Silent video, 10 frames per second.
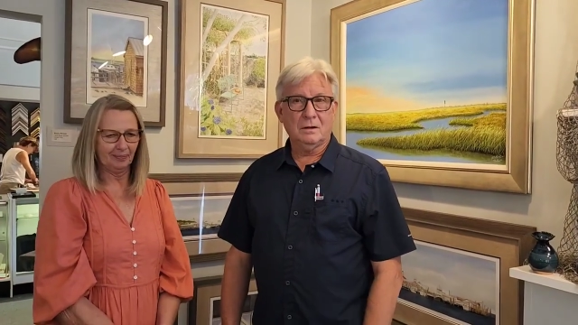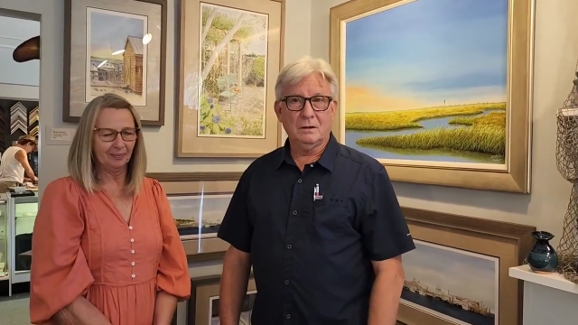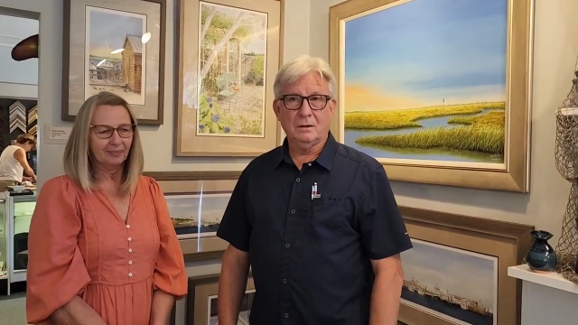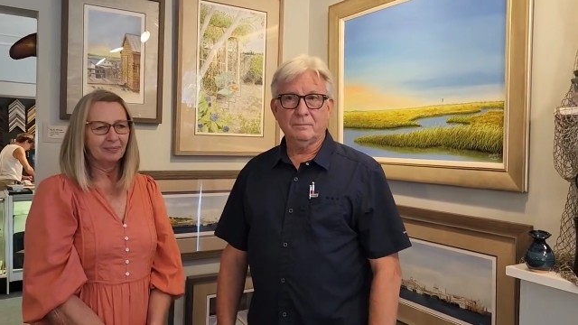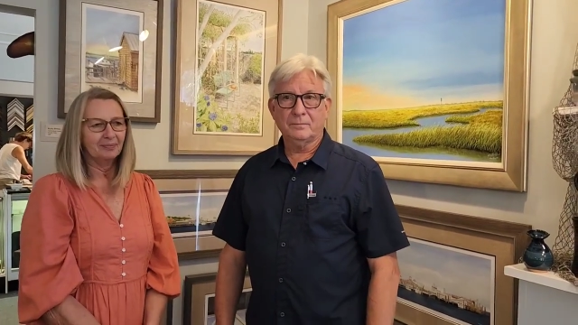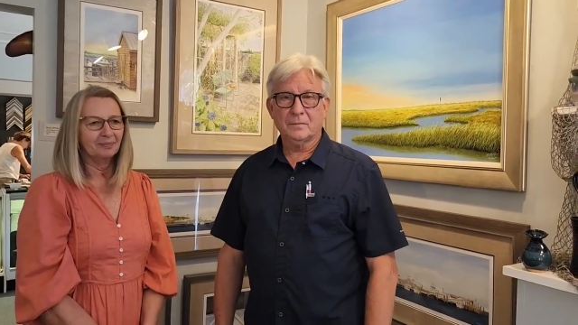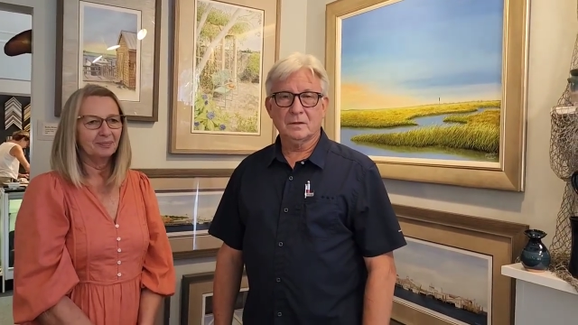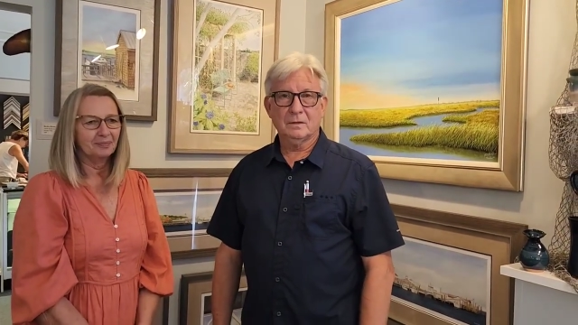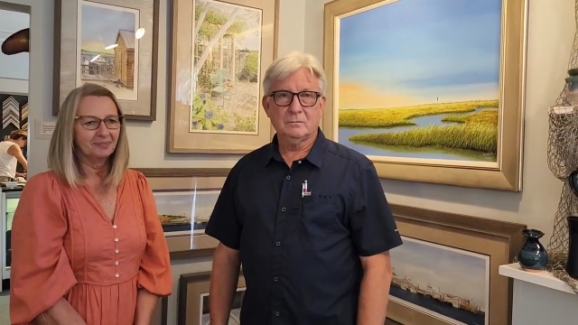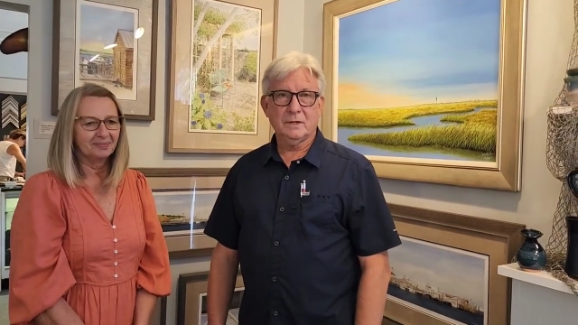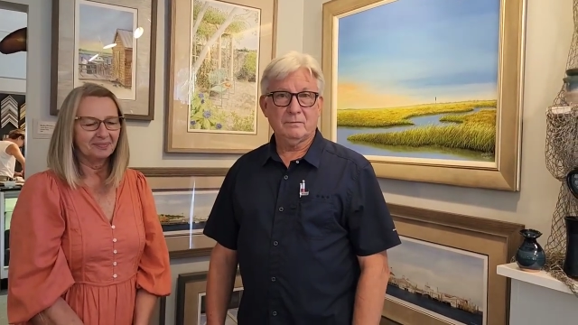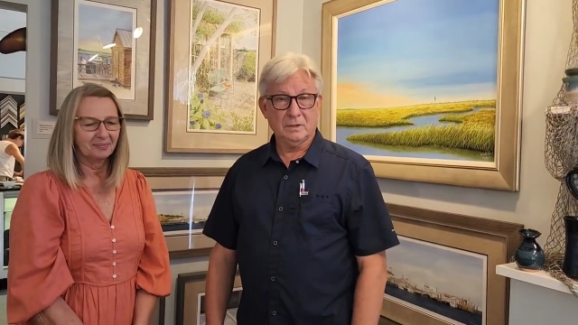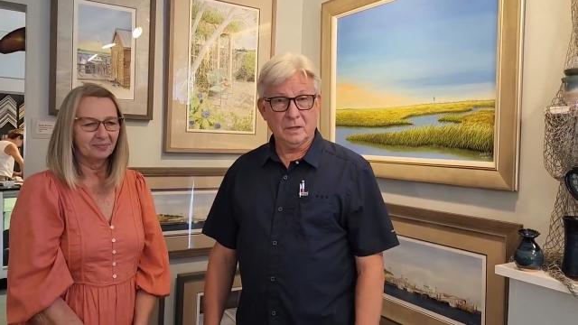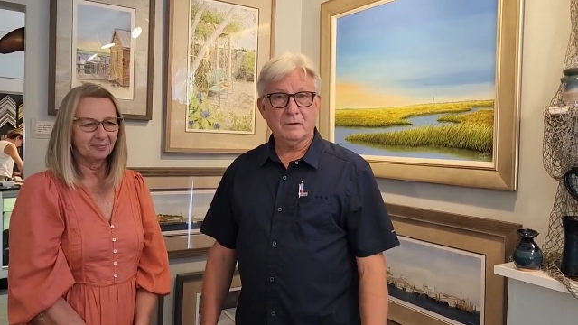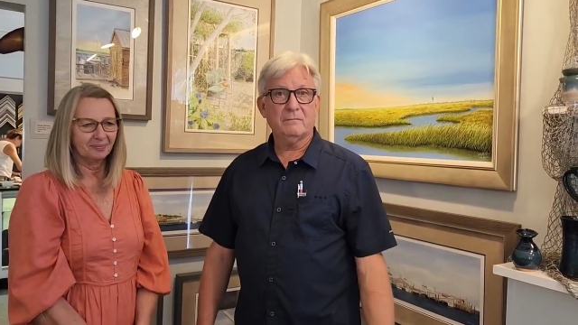Speaker 1: Um, we have a
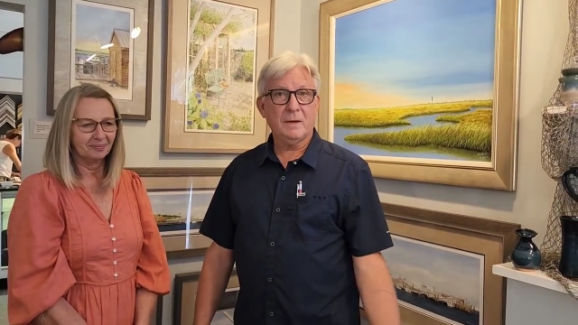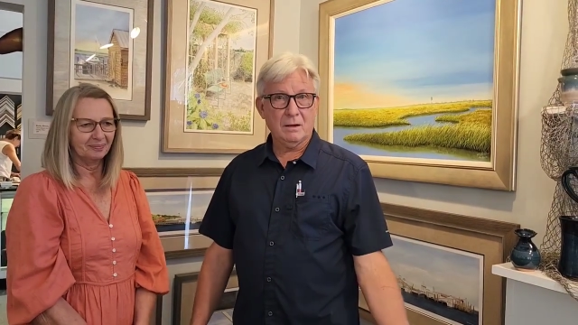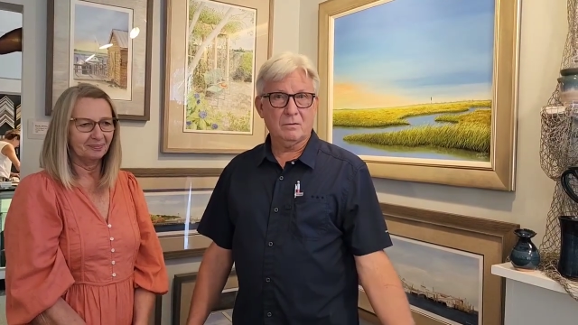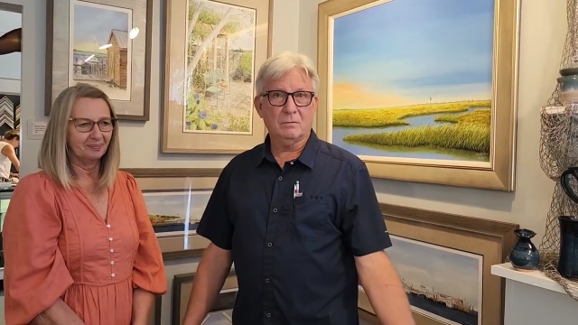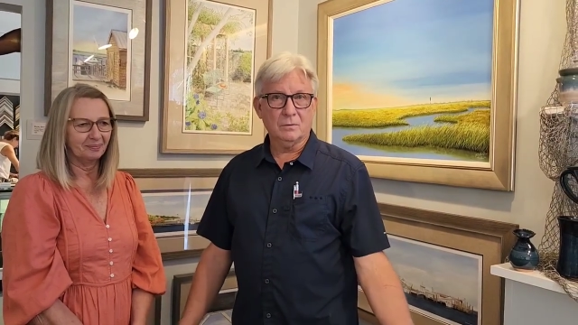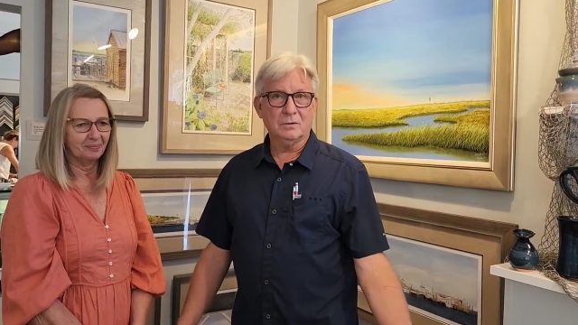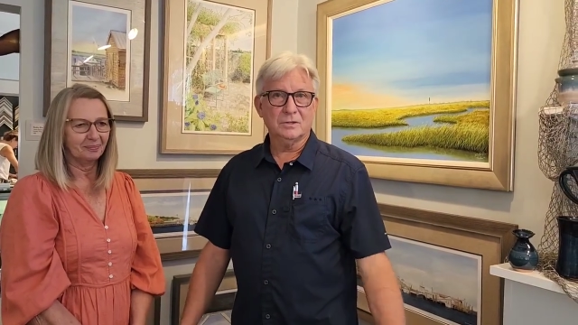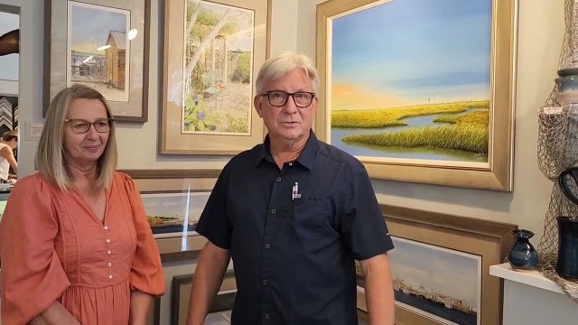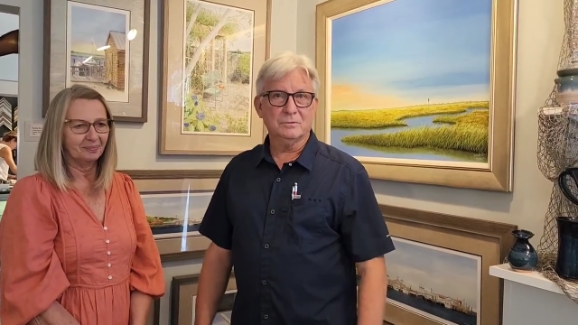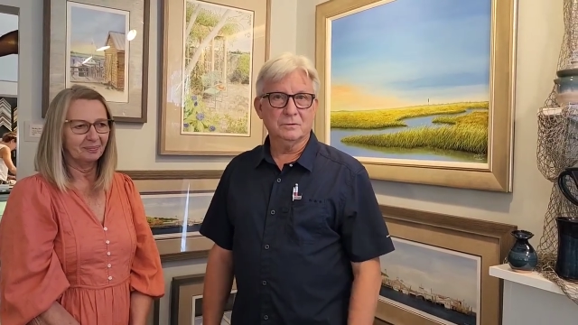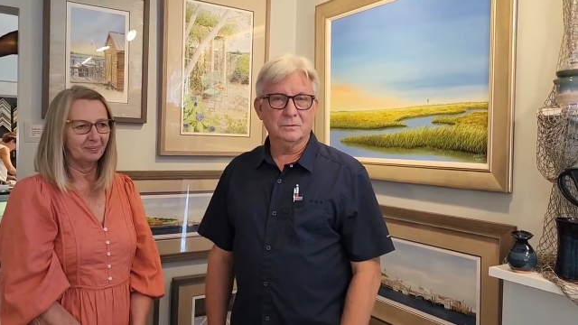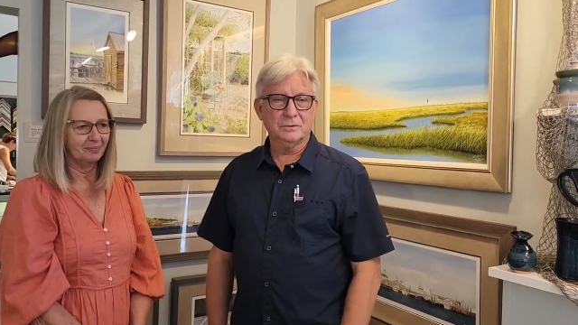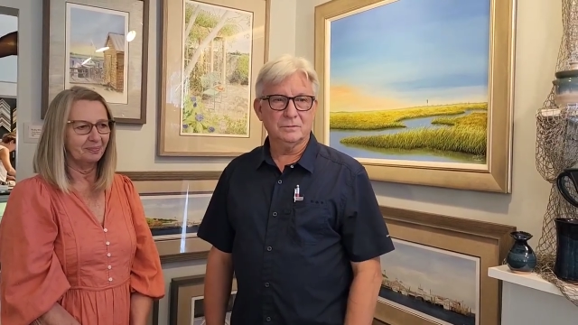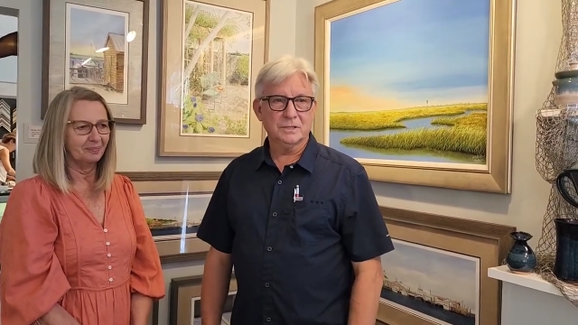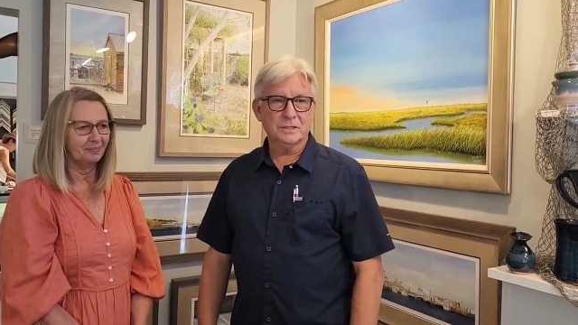lot of my artwork that you'll
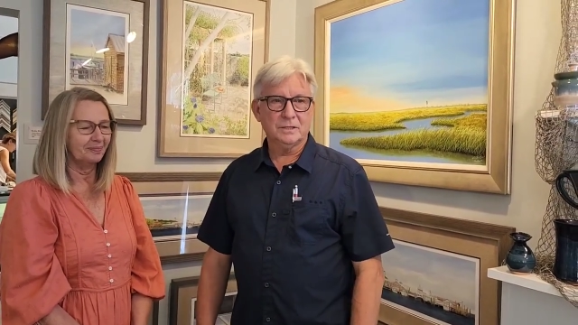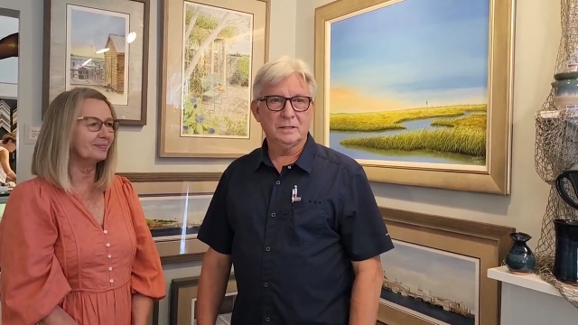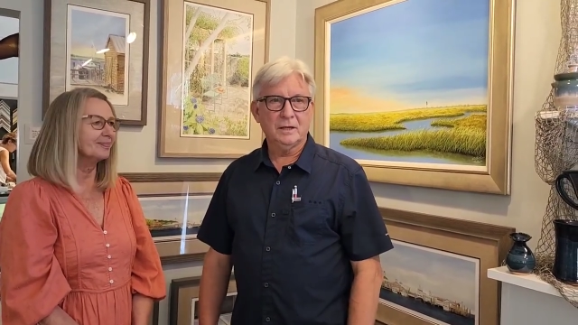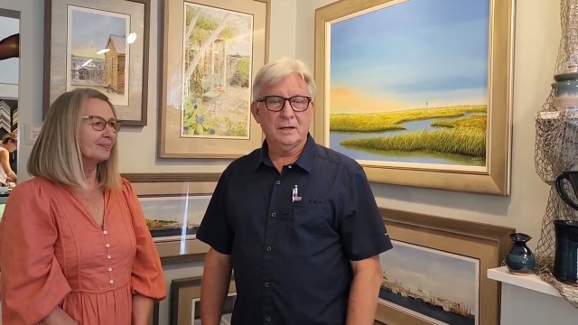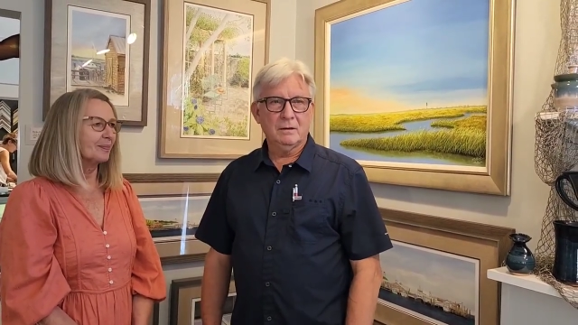you'll see.